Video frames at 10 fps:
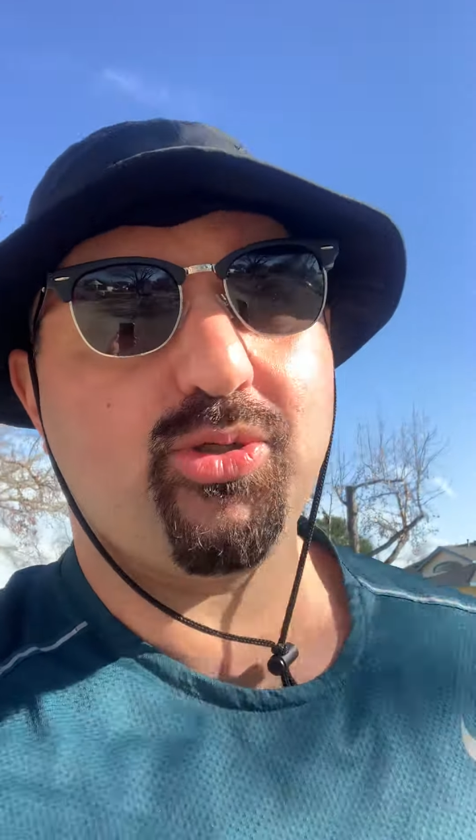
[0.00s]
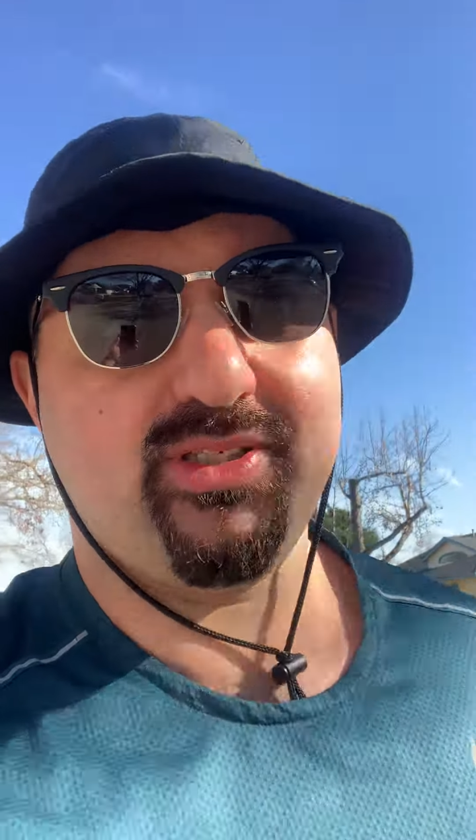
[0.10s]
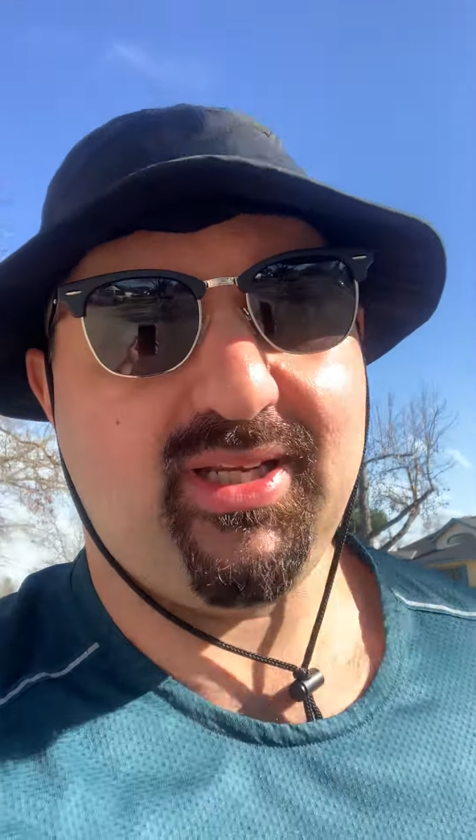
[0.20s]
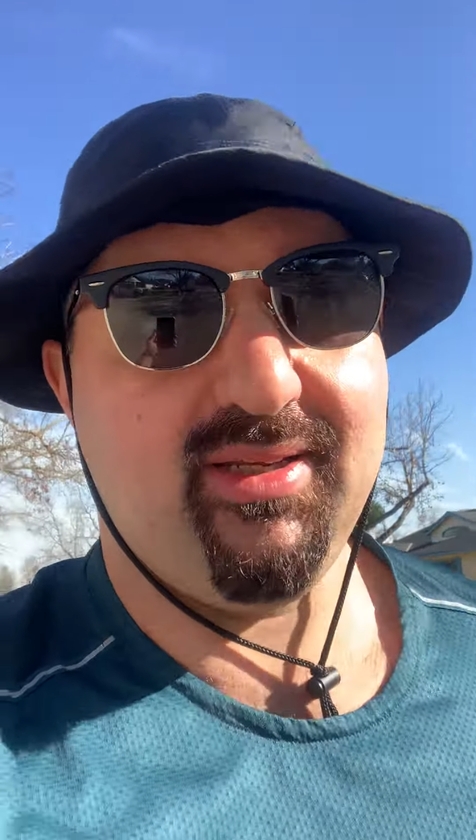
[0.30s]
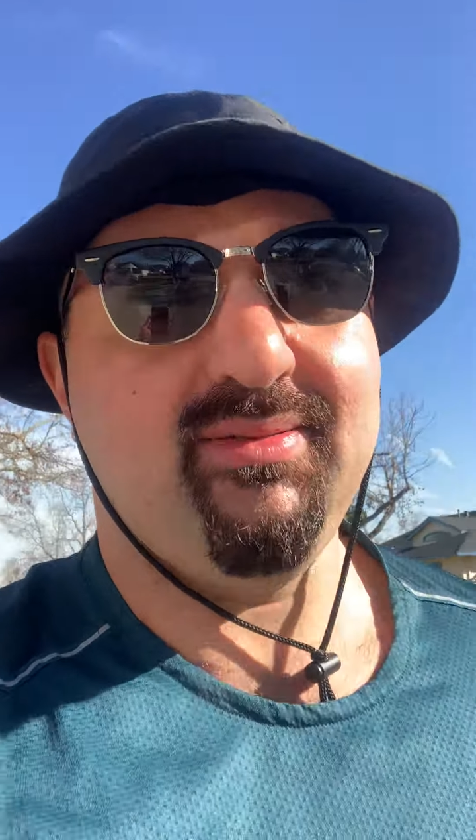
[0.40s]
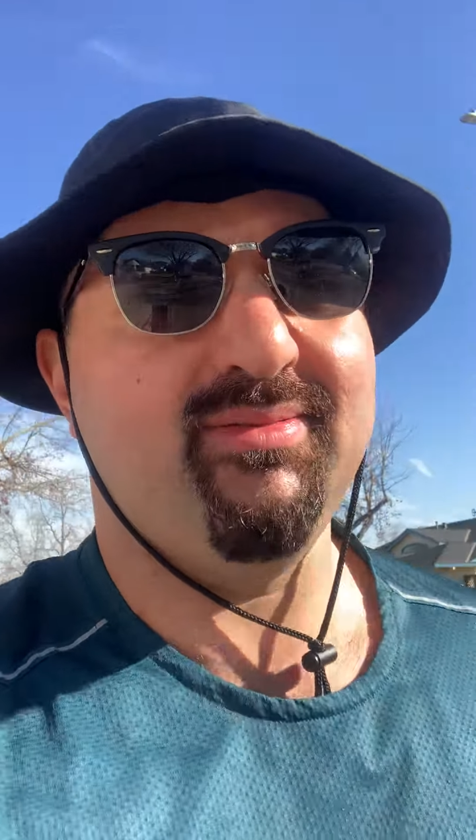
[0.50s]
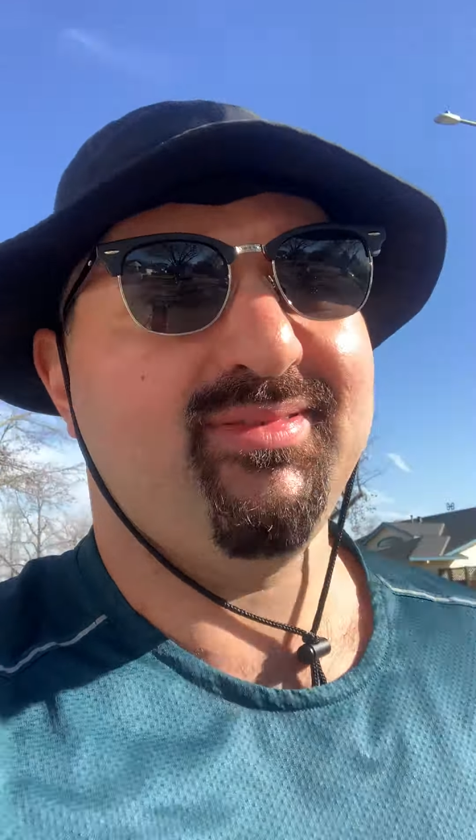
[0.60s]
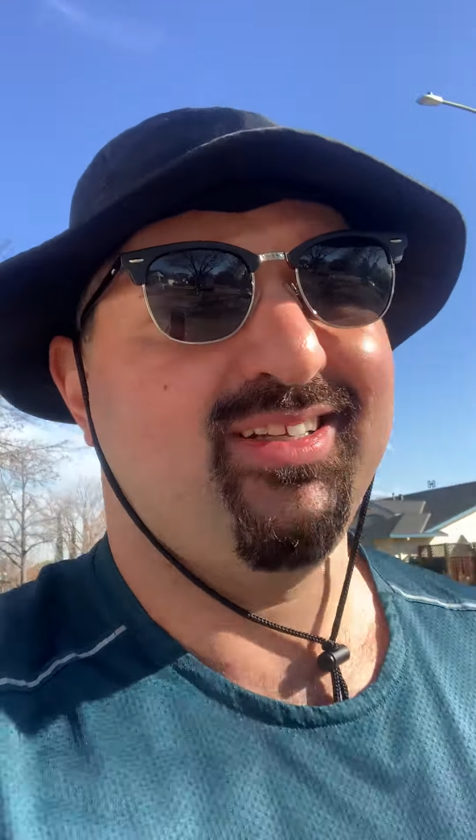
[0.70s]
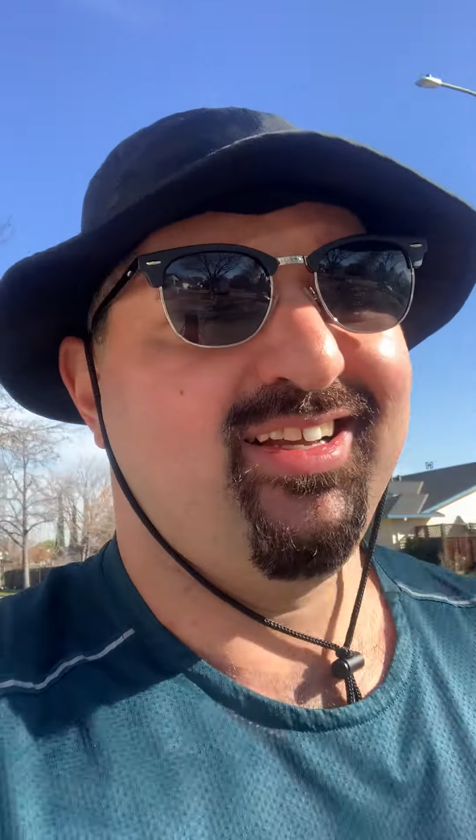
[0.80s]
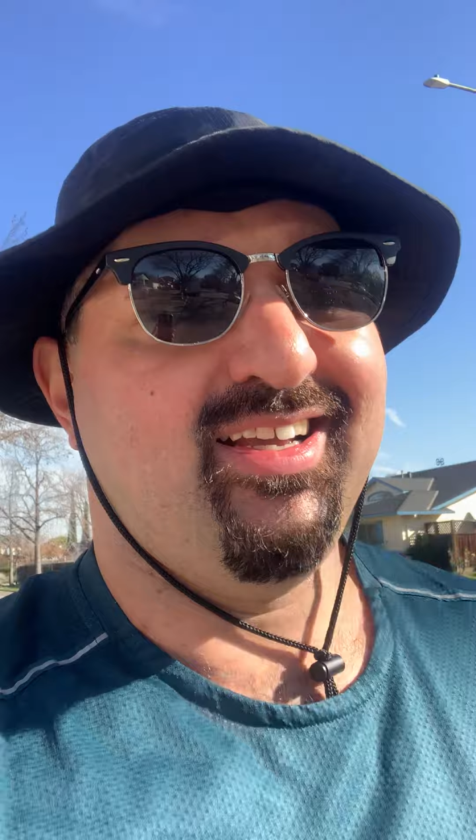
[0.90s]
see
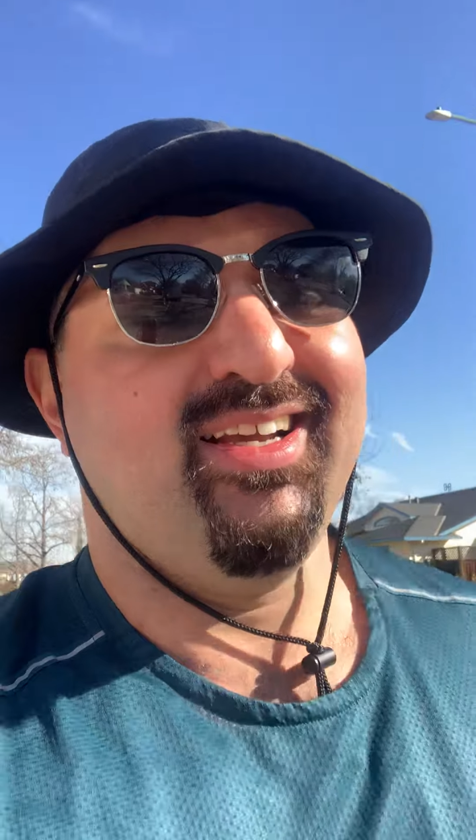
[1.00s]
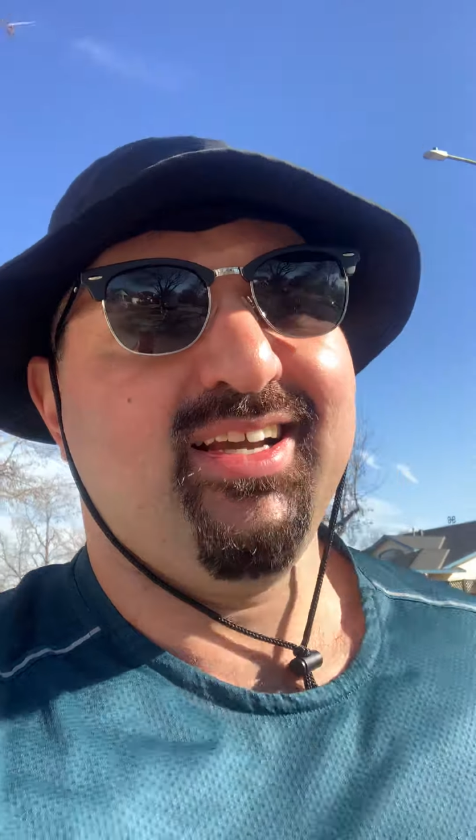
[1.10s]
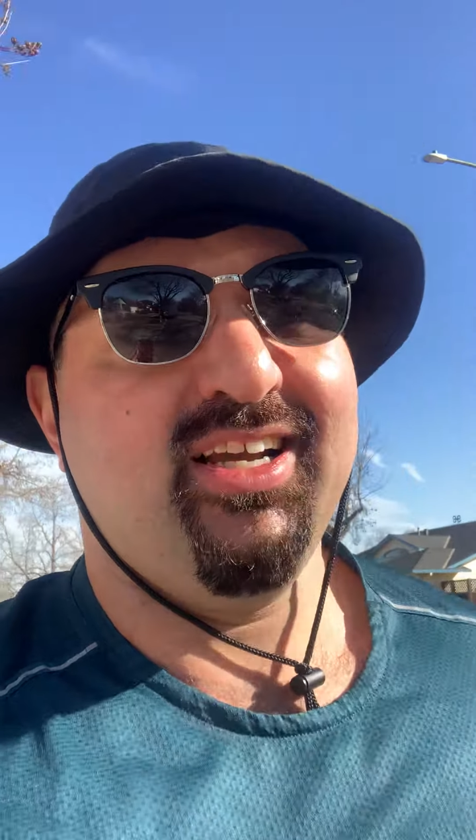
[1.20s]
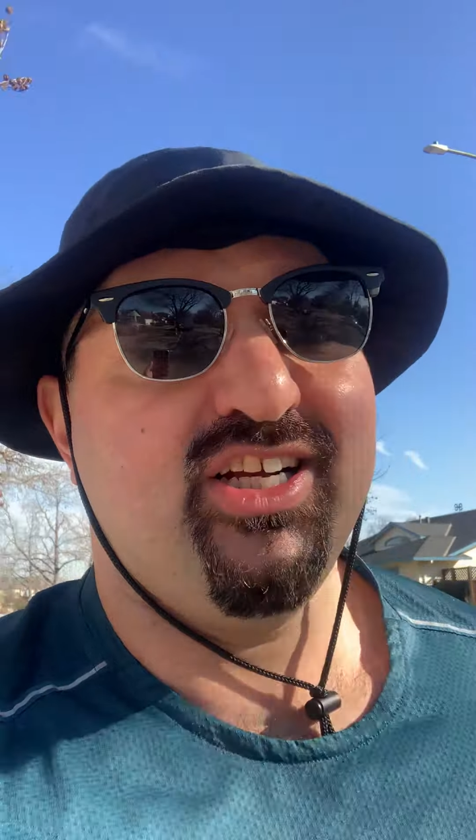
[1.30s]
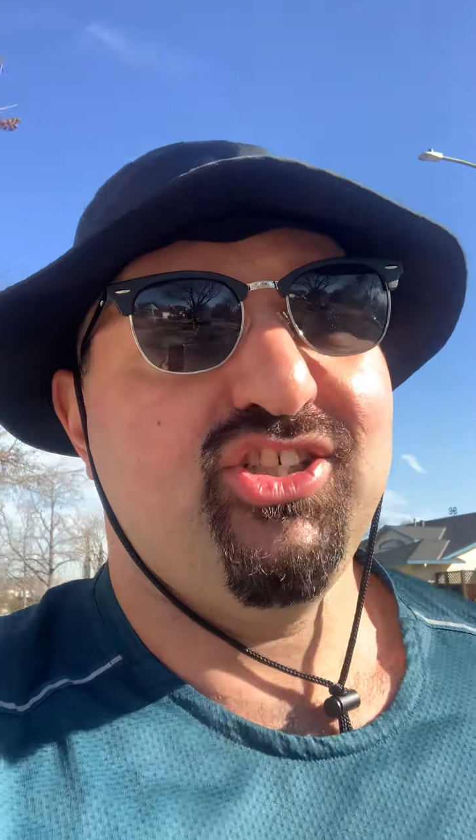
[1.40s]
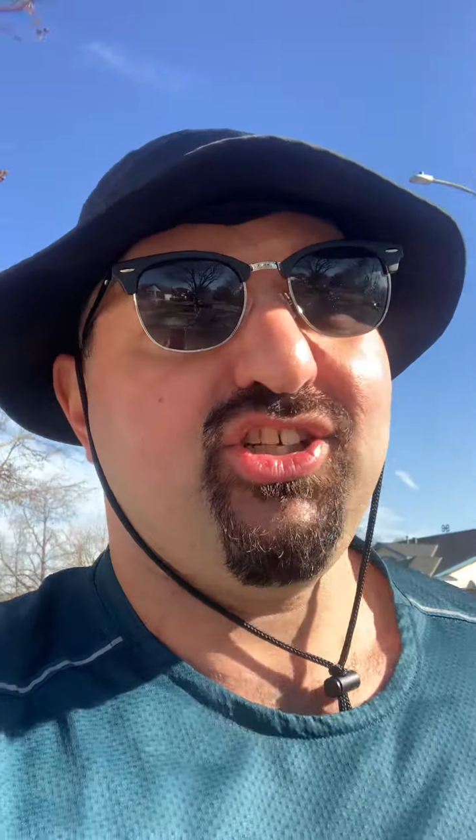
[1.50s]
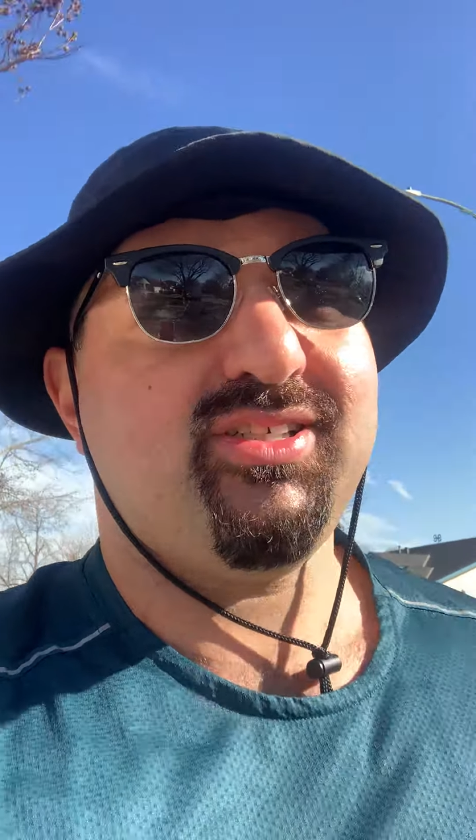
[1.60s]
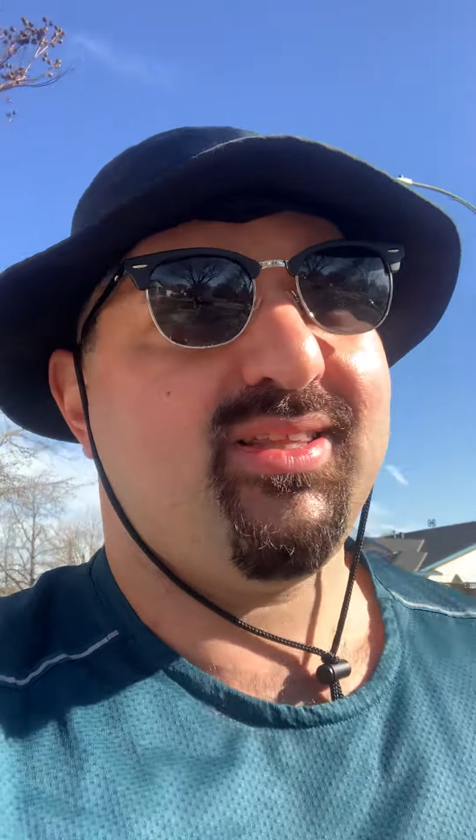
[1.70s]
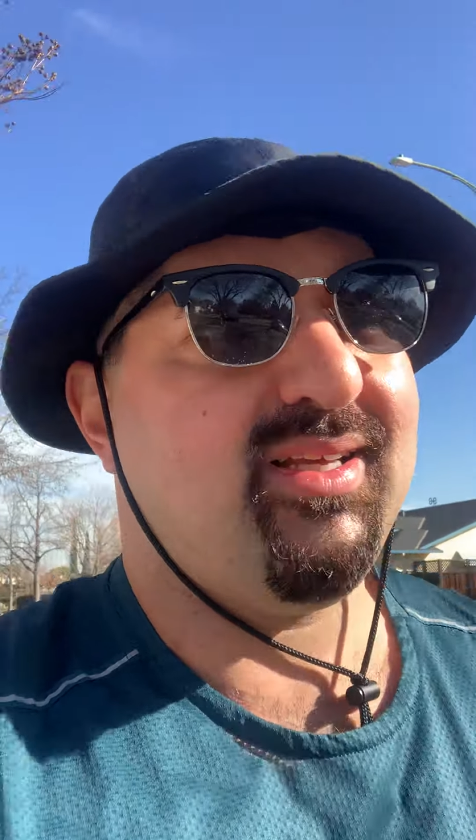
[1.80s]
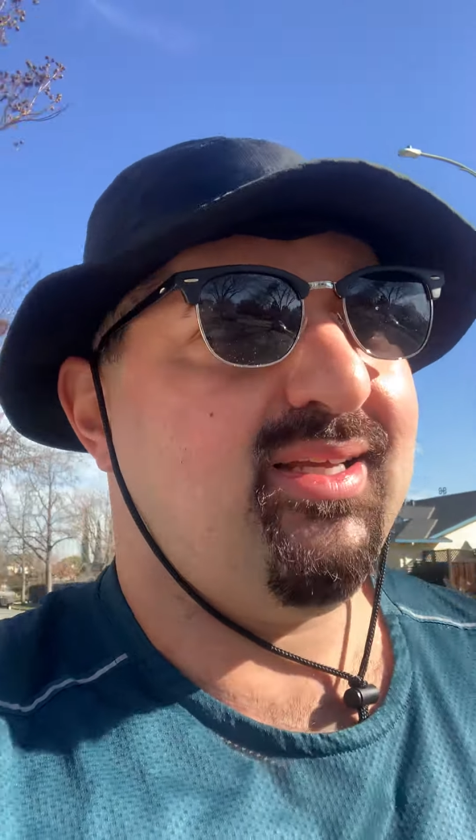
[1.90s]

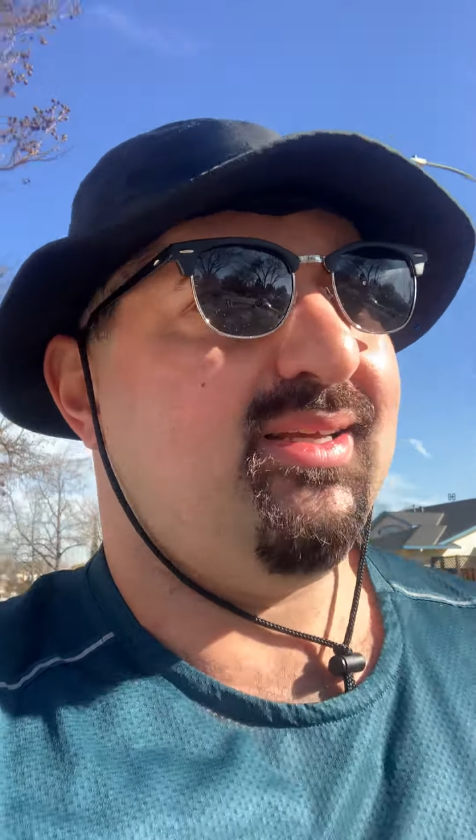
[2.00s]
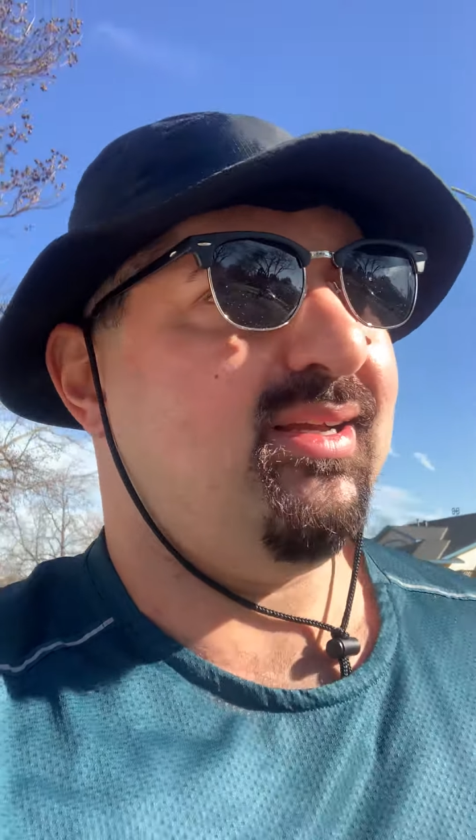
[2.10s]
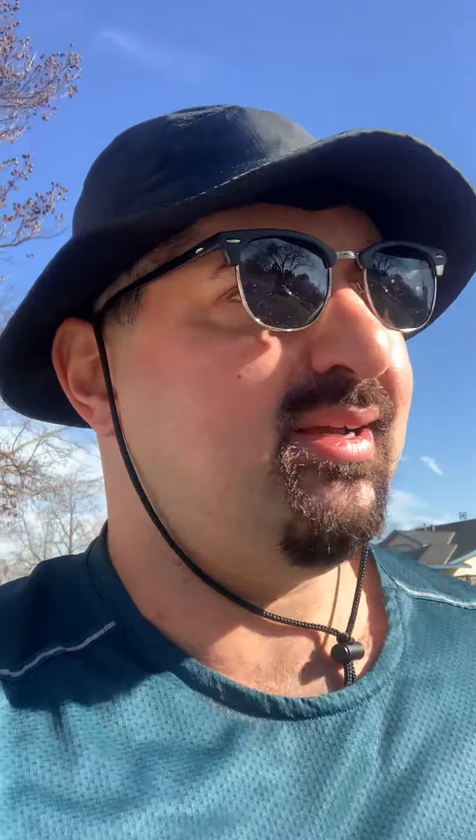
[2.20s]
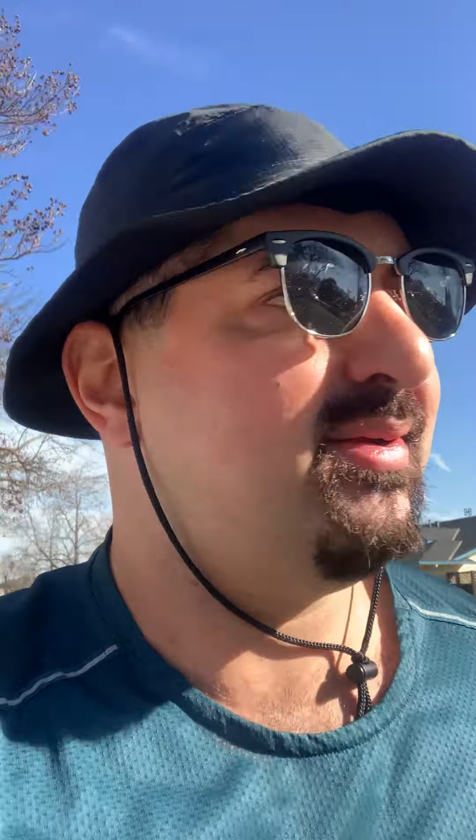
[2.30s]
just the,